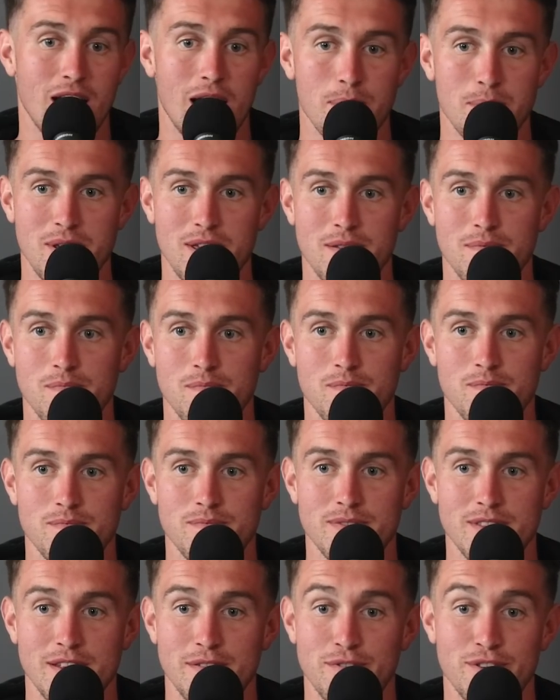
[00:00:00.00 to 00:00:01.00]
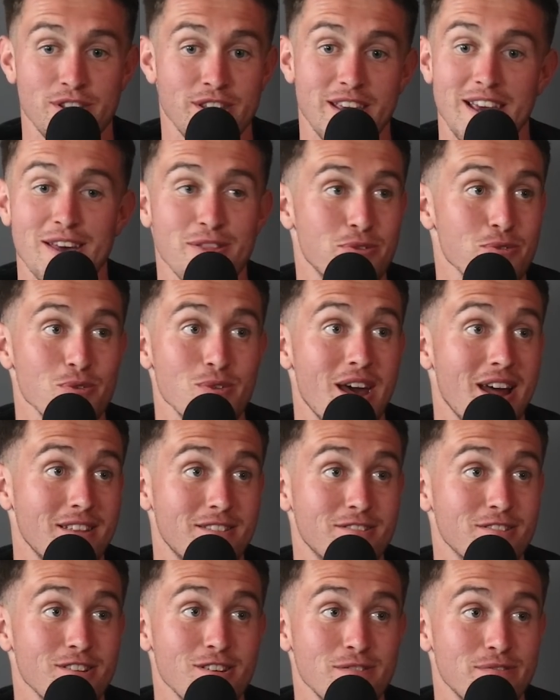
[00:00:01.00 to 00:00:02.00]
I mean, if you can get through
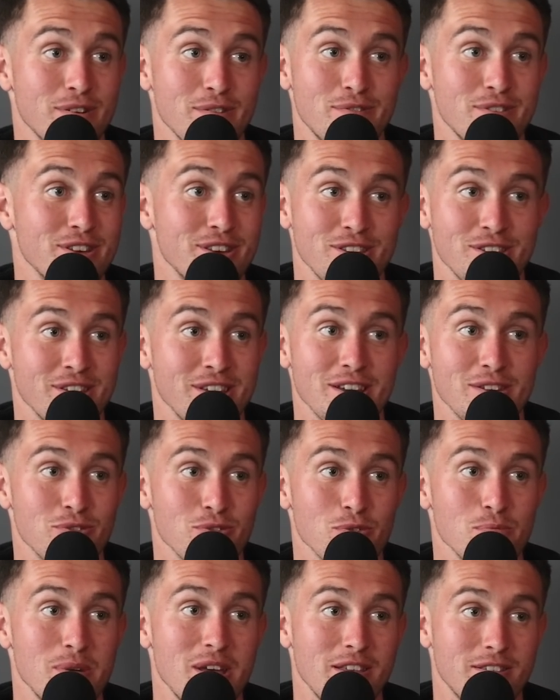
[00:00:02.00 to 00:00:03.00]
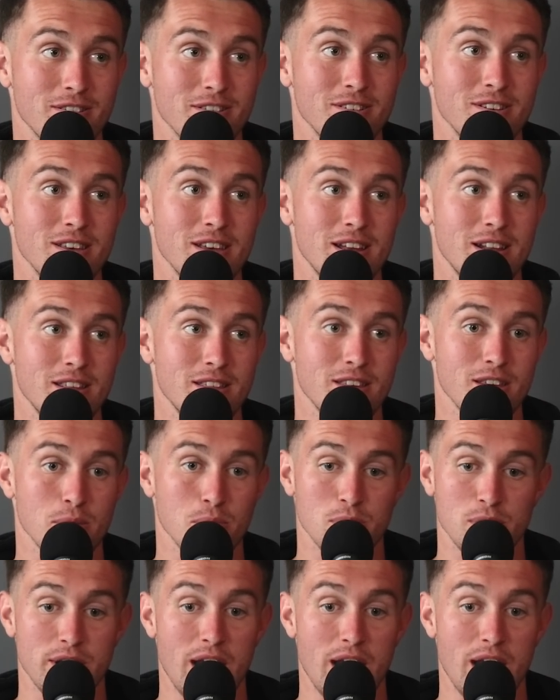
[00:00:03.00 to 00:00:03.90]
that stuff, I feel like you can get through basically anything.